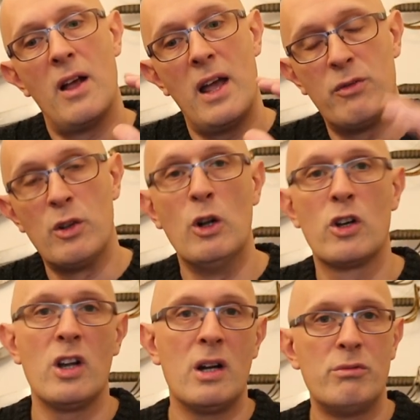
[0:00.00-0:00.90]
if you
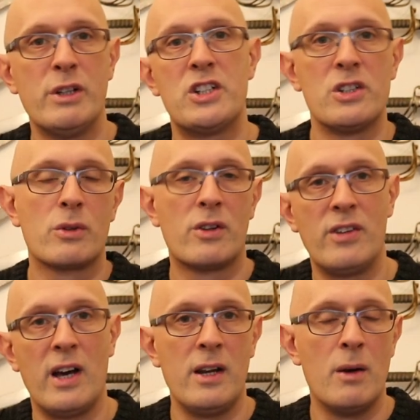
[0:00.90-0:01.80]
look at original
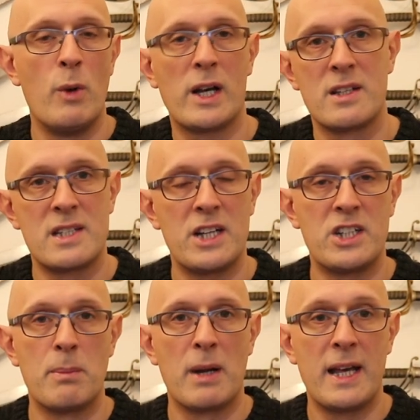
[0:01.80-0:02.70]
katana and
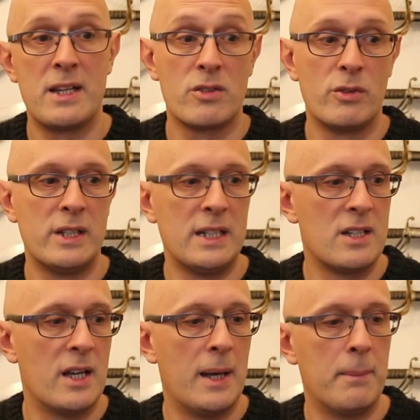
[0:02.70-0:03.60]
wakizashi blades, or indeed
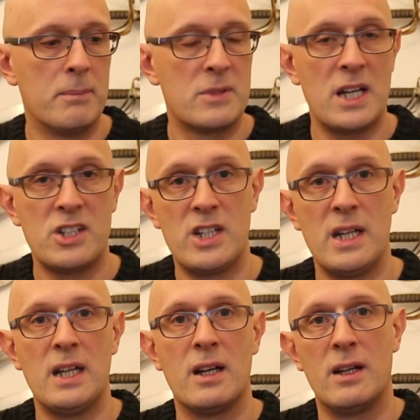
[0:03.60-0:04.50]

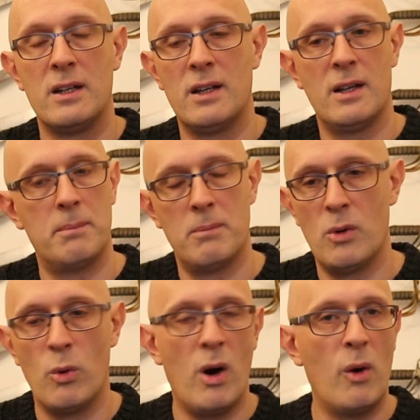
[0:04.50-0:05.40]
tachi and
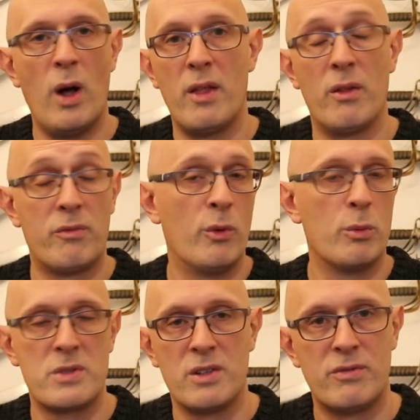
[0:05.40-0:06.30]
or other
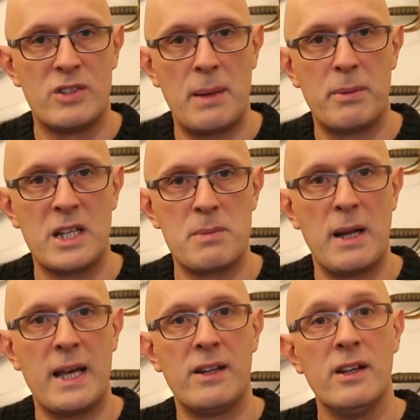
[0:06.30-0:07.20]
forms of Japanese
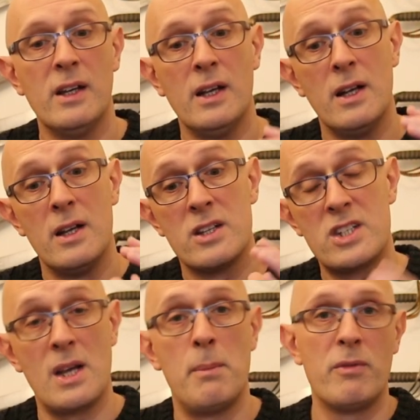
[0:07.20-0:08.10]
blade,
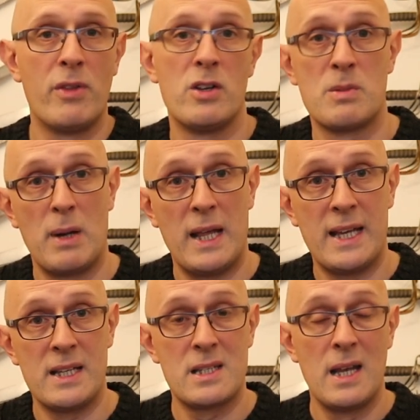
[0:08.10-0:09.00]
some of those
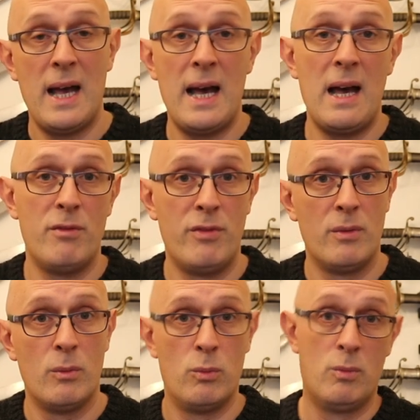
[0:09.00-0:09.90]
blades have
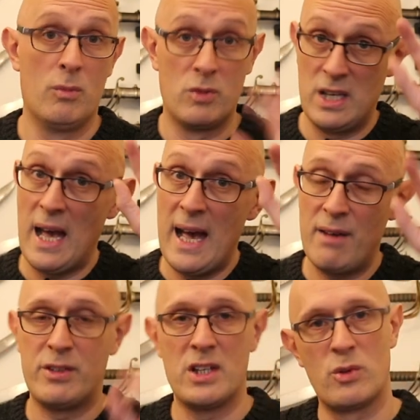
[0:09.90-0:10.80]

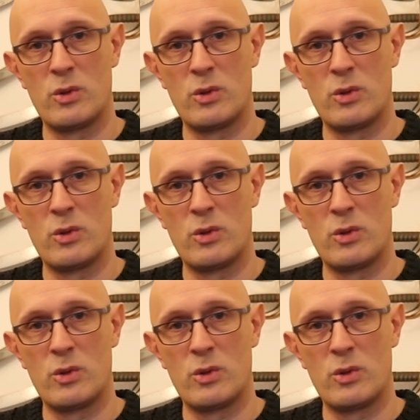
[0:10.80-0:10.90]
distal